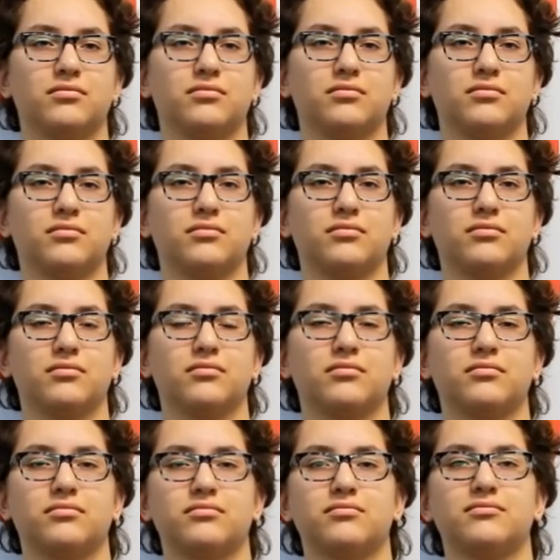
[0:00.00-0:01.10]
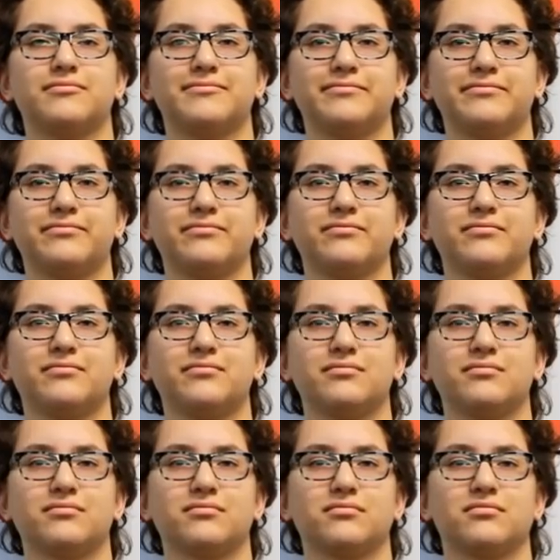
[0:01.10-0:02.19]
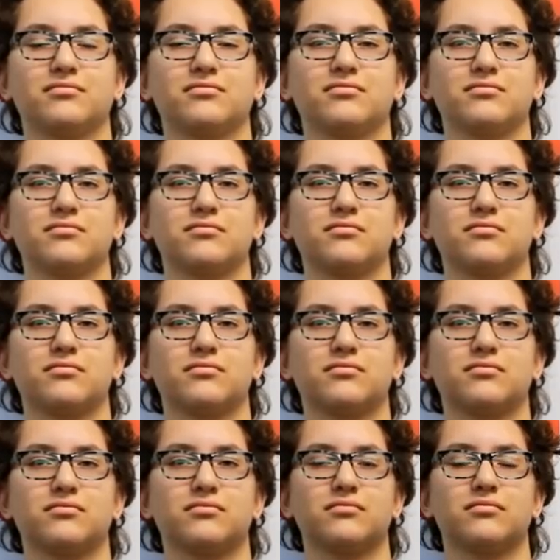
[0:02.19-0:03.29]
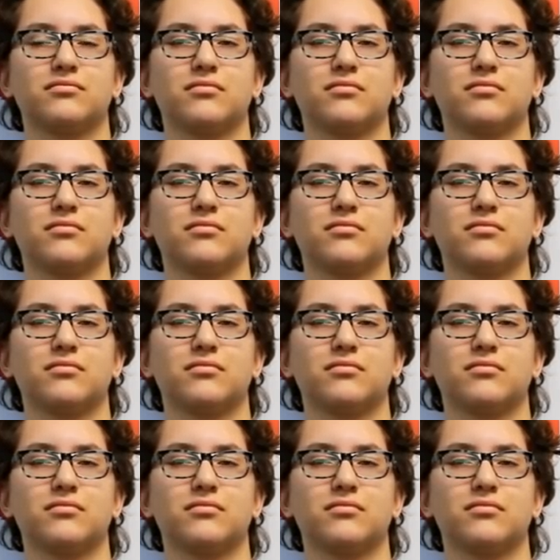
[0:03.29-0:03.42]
(silent)